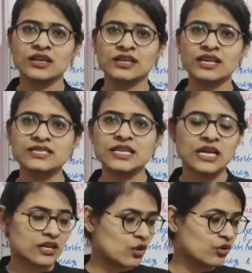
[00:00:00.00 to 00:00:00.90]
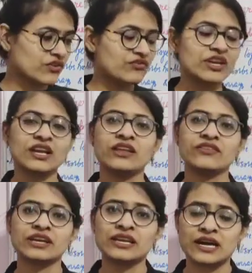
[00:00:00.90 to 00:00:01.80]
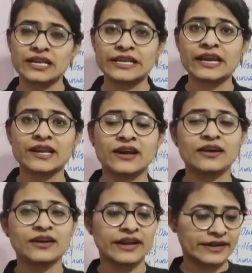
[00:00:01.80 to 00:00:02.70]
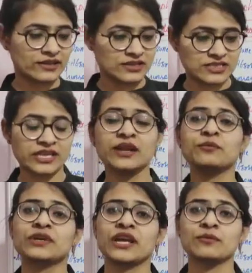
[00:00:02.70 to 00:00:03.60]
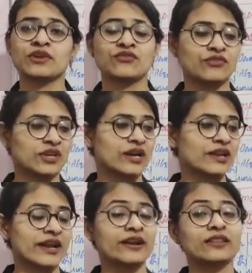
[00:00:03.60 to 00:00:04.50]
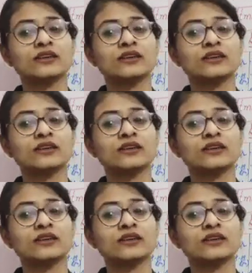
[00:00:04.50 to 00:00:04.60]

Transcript: Yes, now if we are living in Haryana, at the same time if we are at